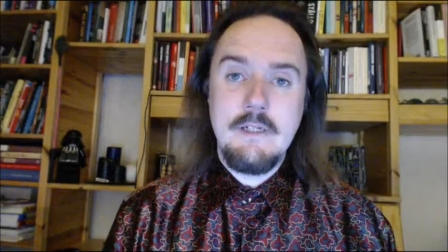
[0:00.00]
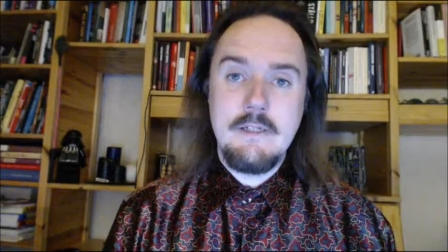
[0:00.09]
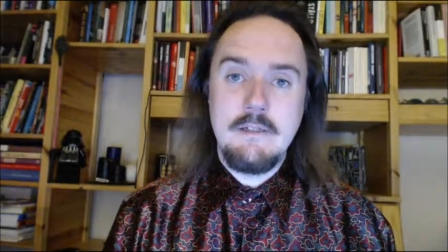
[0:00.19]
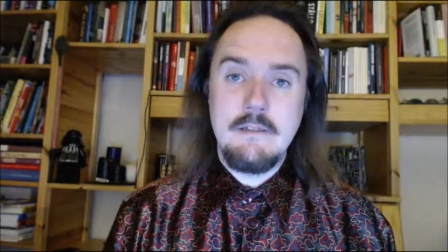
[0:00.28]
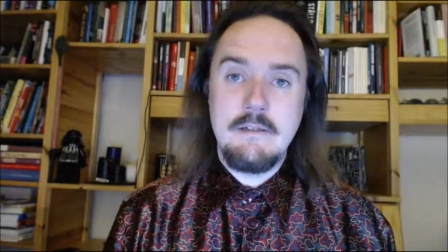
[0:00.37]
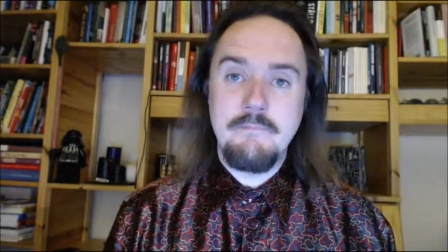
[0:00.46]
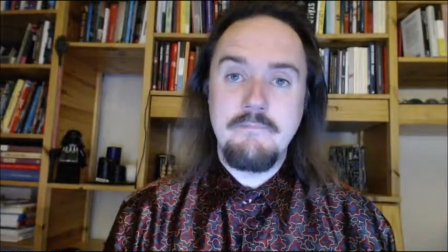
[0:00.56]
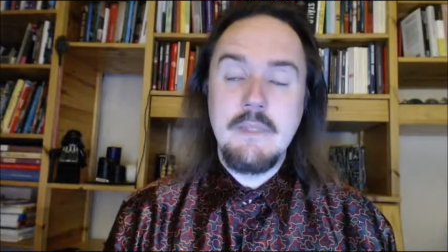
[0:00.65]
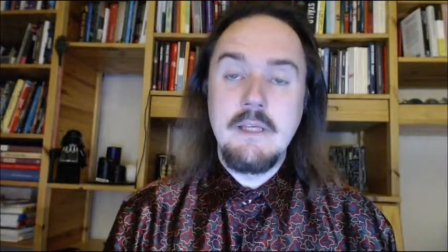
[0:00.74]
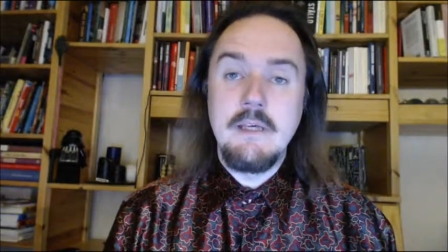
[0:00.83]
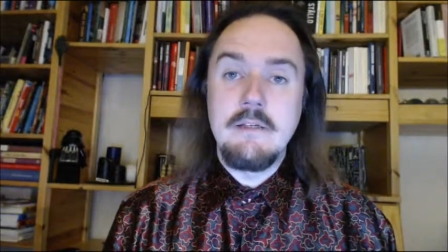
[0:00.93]
Hi there.
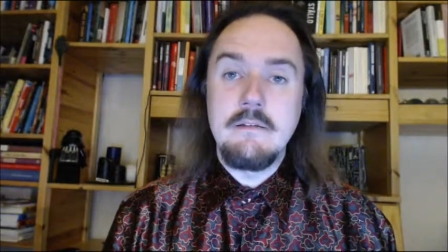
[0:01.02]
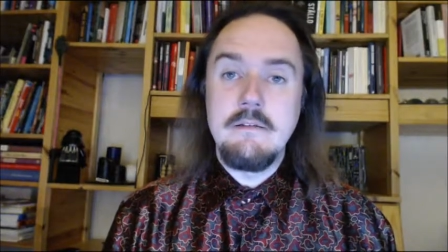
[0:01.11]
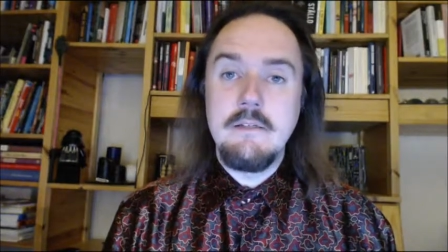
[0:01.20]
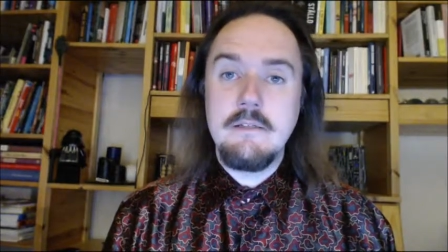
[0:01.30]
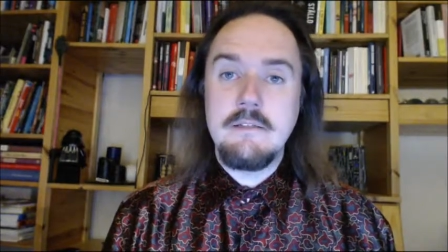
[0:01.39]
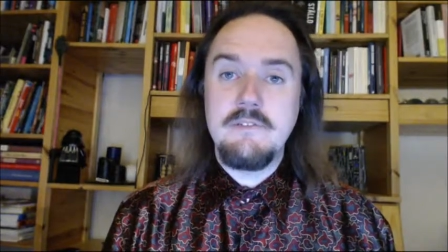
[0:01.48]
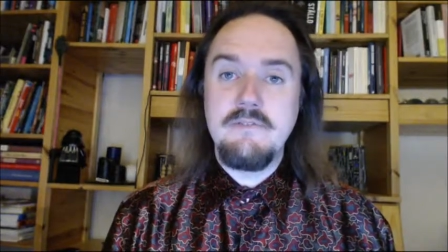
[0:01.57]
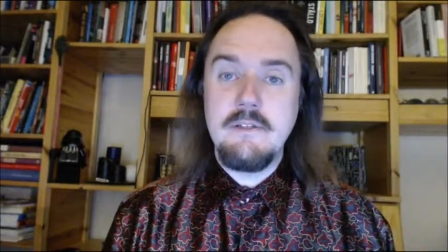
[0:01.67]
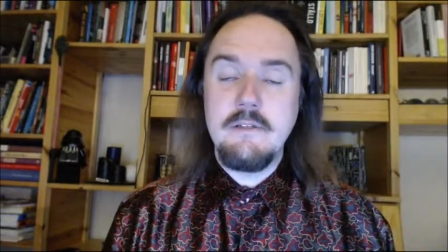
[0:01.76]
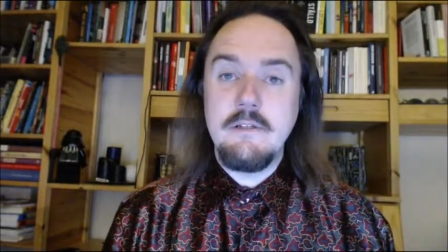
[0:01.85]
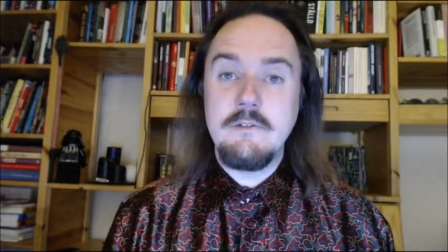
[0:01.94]
This
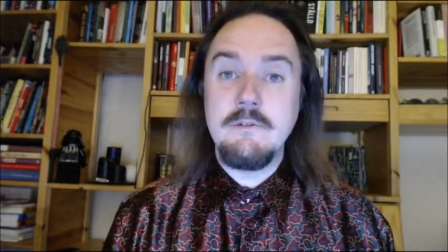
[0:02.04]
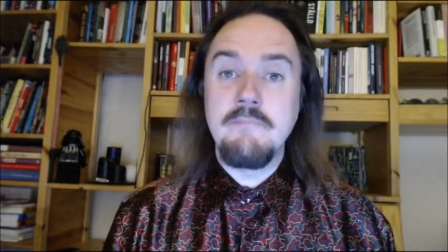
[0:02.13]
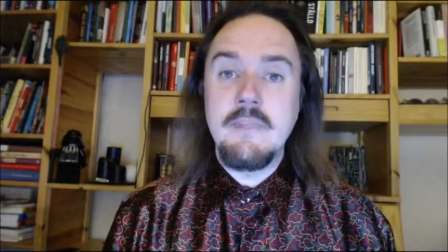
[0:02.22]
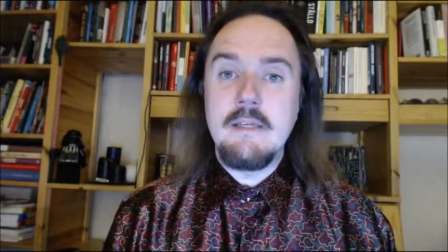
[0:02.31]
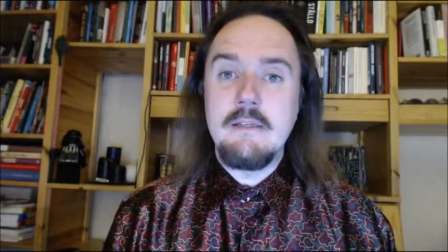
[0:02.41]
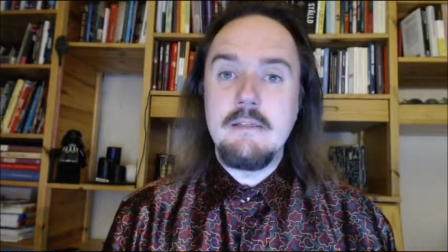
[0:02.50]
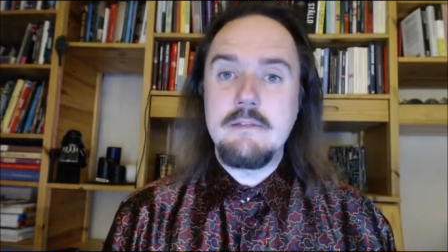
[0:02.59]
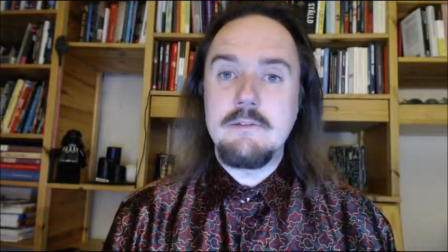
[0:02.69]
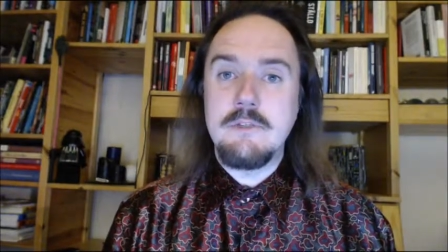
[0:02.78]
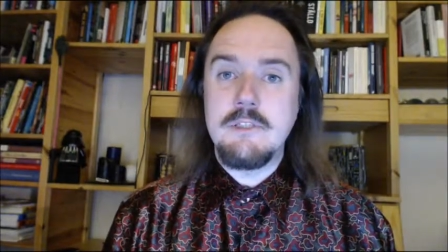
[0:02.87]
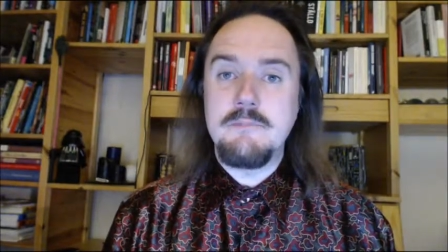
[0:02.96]
video
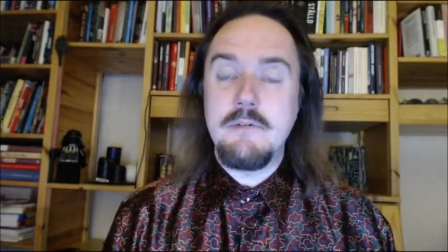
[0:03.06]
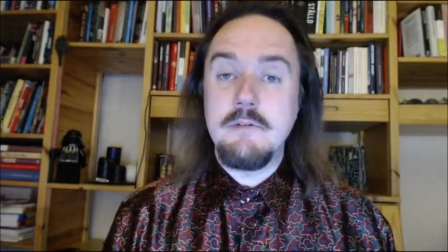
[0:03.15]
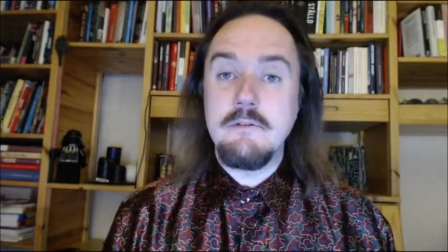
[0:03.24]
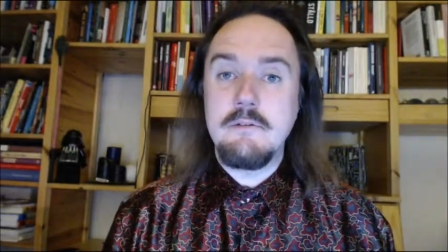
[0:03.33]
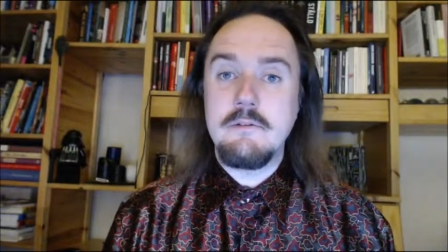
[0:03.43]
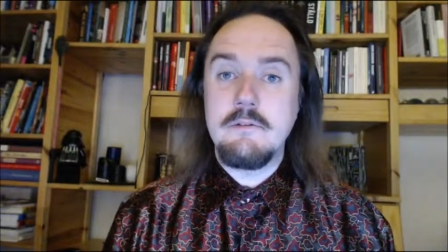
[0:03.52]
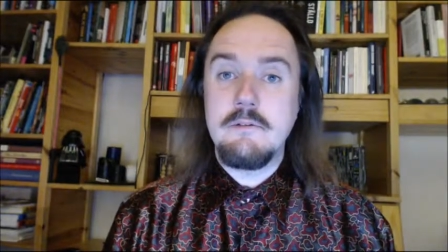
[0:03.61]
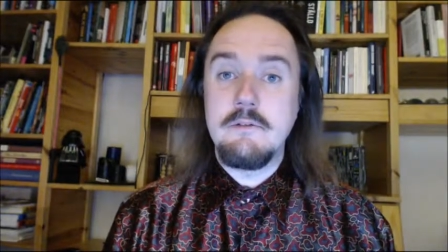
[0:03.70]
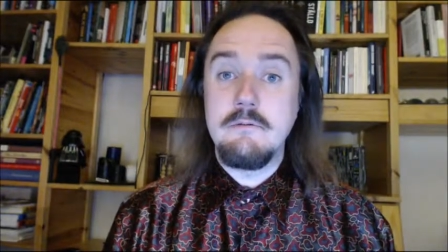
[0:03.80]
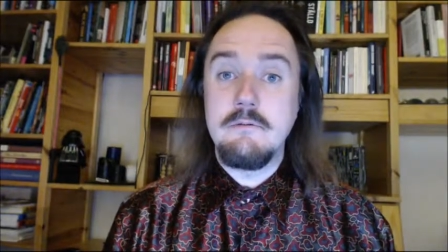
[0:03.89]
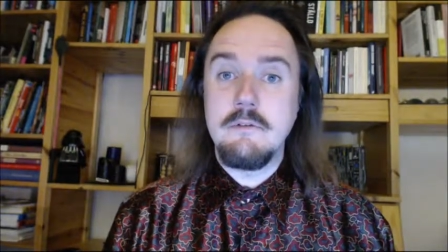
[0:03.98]
is response
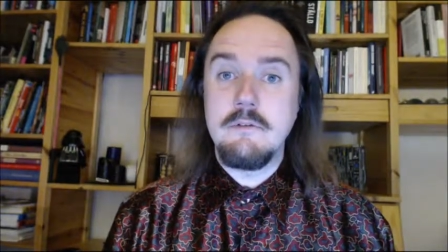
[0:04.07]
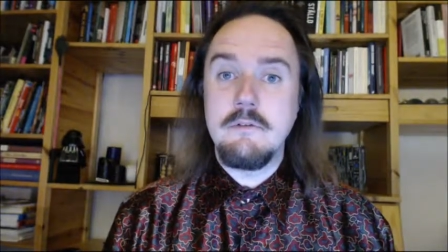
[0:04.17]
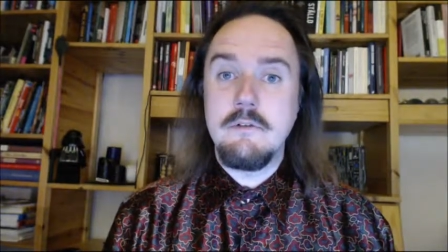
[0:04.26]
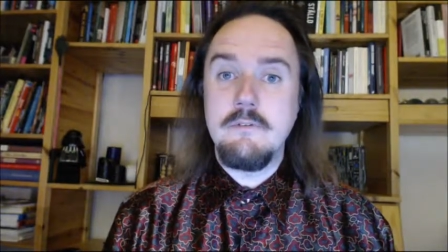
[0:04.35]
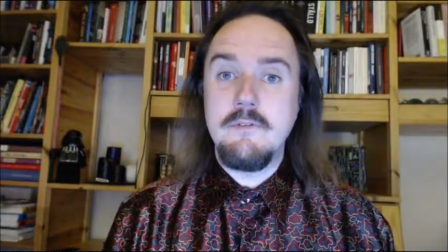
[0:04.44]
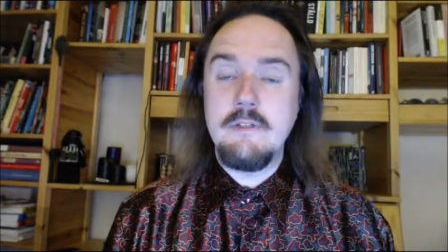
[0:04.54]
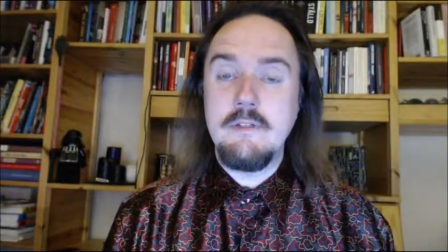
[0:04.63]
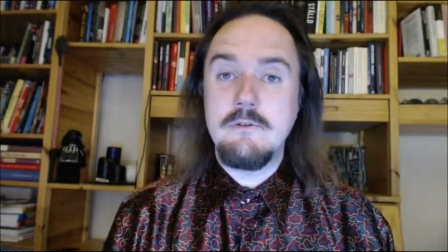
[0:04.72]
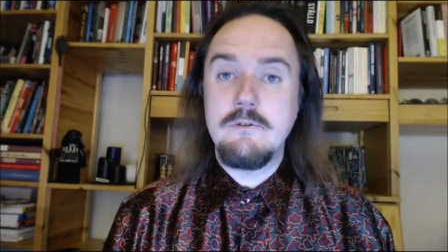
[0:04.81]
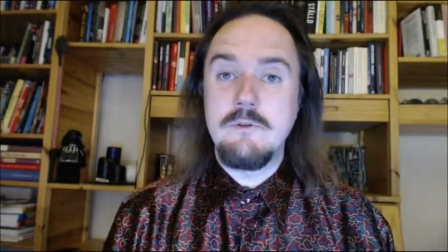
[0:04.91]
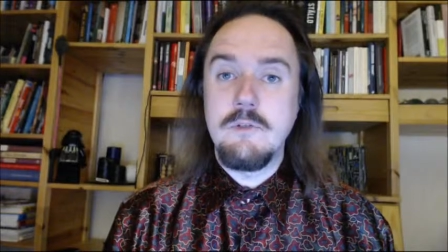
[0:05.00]
to a
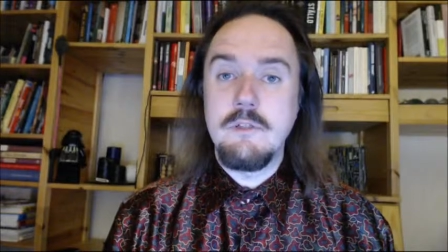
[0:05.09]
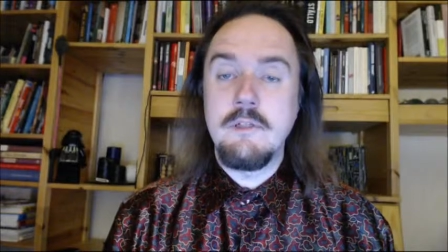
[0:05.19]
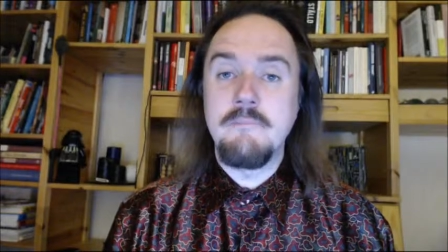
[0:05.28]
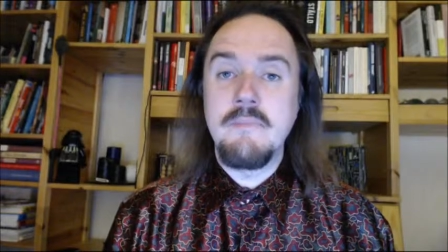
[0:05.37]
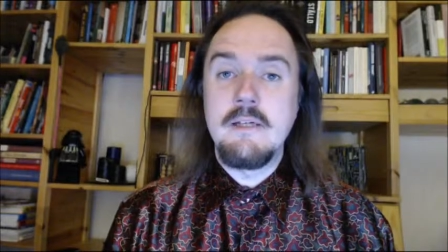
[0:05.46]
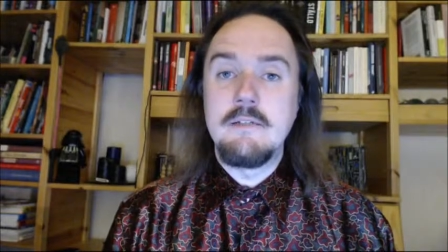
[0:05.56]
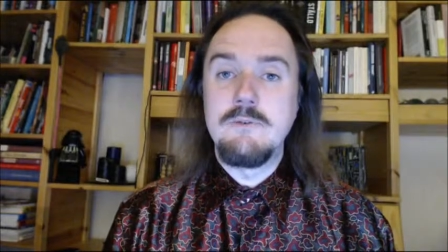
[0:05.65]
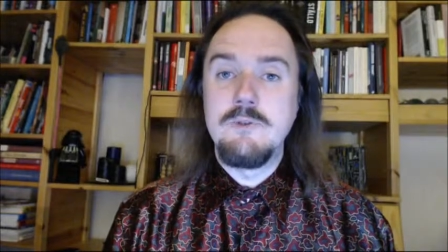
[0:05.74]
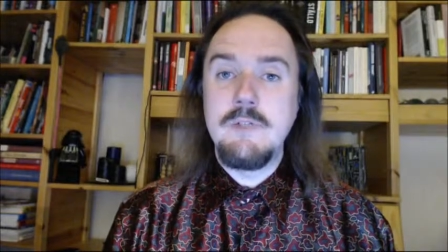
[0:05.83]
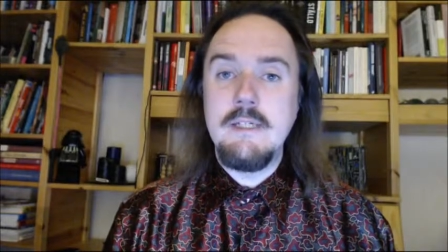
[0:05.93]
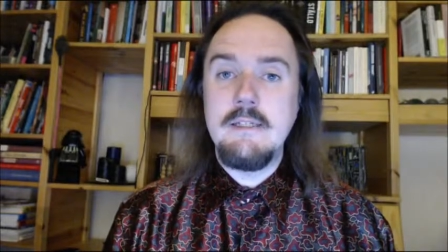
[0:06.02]
video called
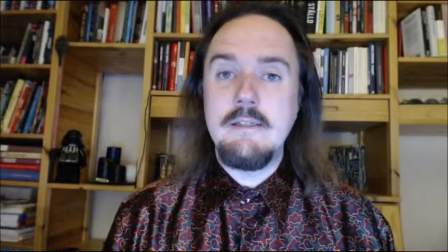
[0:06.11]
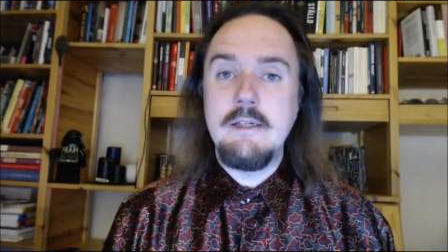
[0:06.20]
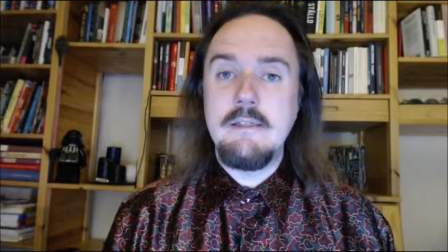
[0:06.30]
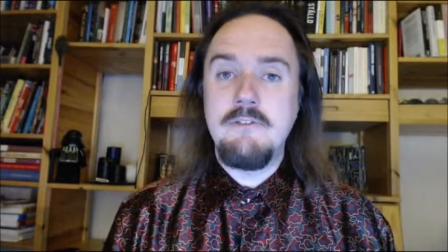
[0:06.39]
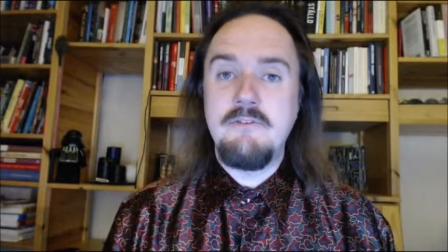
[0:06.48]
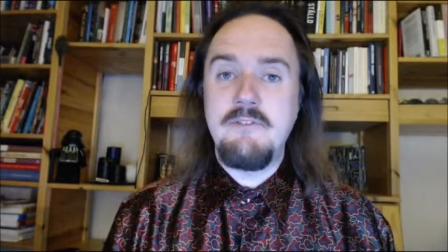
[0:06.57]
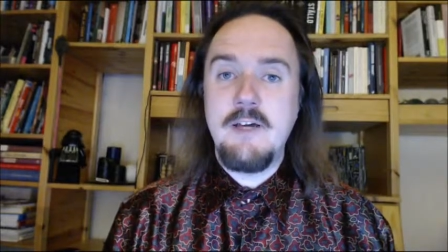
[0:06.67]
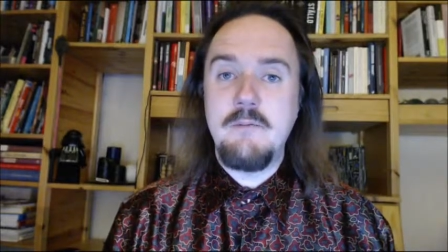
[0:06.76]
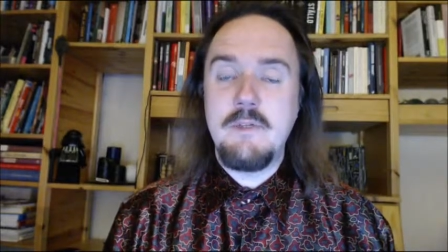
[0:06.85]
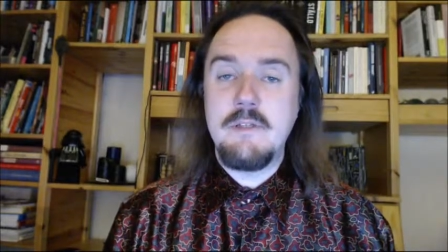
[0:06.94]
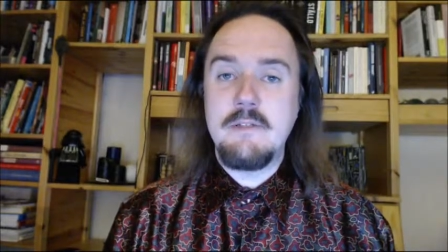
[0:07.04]
Reading the
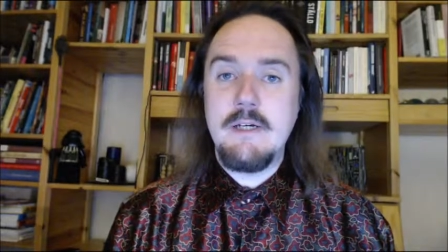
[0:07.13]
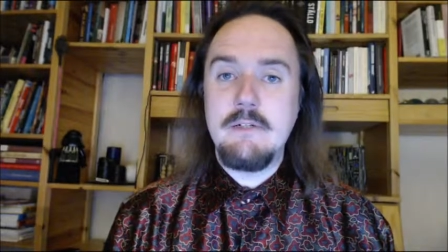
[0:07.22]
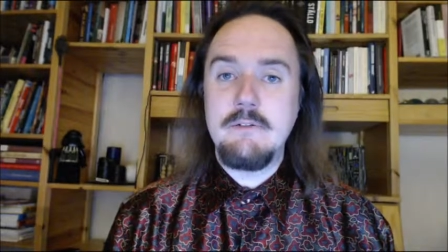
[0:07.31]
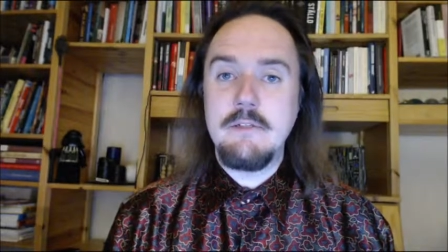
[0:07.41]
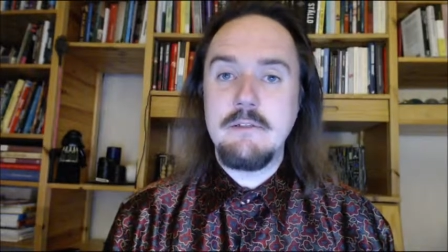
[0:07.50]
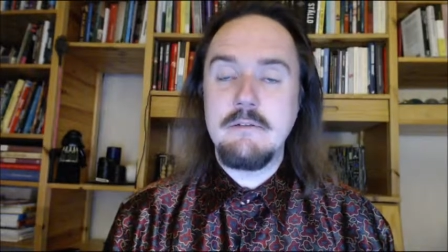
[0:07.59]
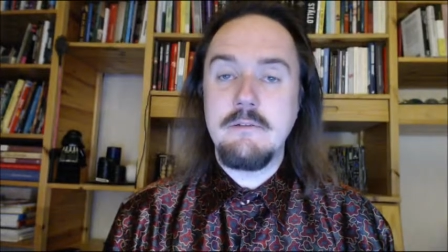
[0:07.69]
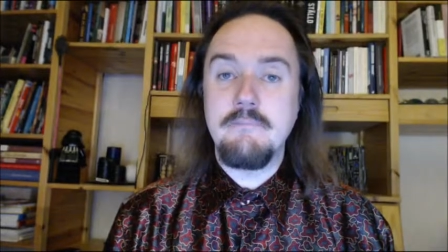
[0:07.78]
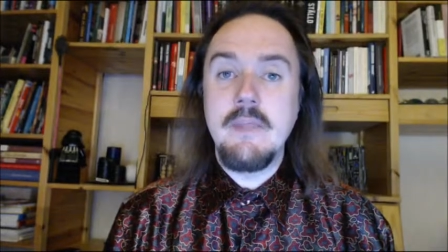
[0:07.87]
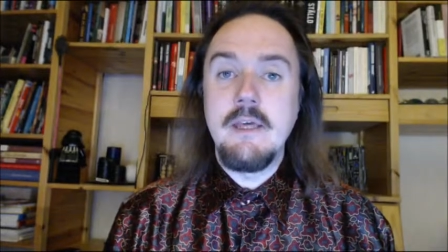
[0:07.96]
Family Terrorist,